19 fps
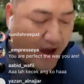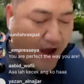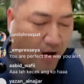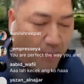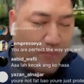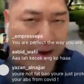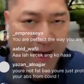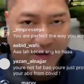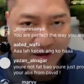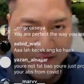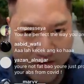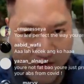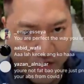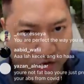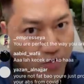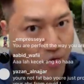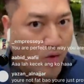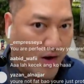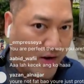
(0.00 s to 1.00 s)
How badly
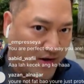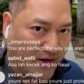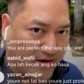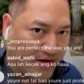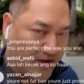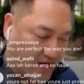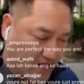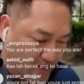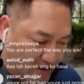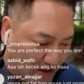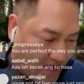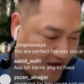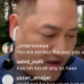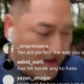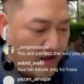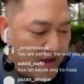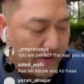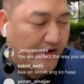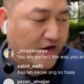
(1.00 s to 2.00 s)
do you want it?
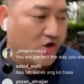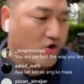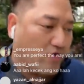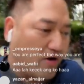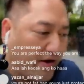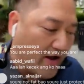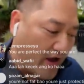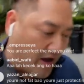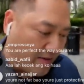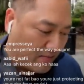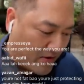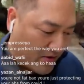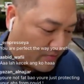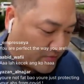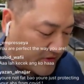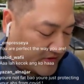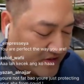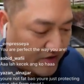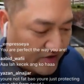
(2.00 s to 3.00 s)
And here I am.
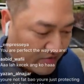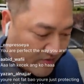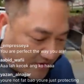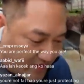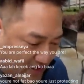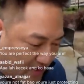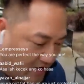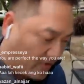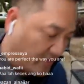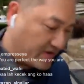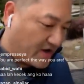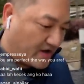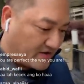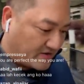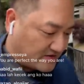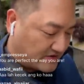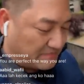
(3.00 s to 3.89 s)
I want to tell you right now, okay?